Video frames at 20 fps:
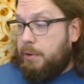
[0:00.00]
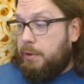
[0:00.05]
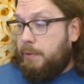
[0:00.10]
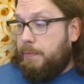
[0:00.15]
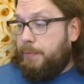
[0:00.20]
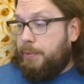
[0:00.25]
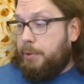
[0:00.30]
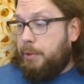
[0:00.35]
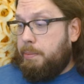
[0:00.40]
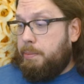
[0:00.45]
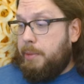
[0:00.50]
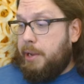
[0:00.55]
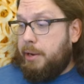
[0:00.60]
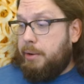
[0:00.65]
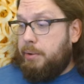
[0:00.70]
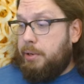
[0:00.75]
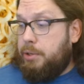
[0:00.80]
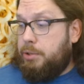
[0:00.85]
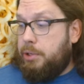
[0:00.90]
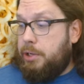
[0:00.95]
for
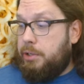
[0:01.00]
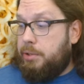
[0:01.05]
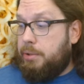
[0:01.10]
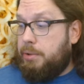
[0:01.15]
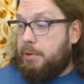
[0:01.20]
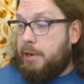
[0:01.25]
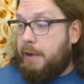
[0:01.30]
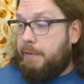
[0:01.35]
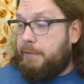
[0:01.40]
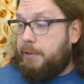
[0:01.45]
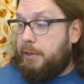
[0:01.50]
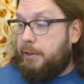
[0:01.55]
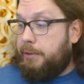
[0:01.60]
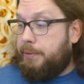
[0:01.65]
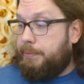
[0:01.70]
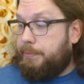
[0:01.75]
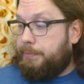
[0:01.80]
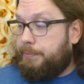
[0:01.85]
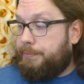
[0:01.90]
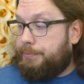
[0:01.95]
macaroni and cheese or
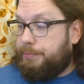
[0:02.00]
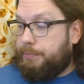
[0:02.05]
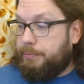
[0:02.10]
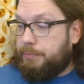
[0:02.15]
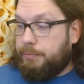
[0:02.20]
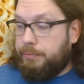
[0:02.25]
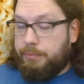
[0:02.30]
Kraft dinner.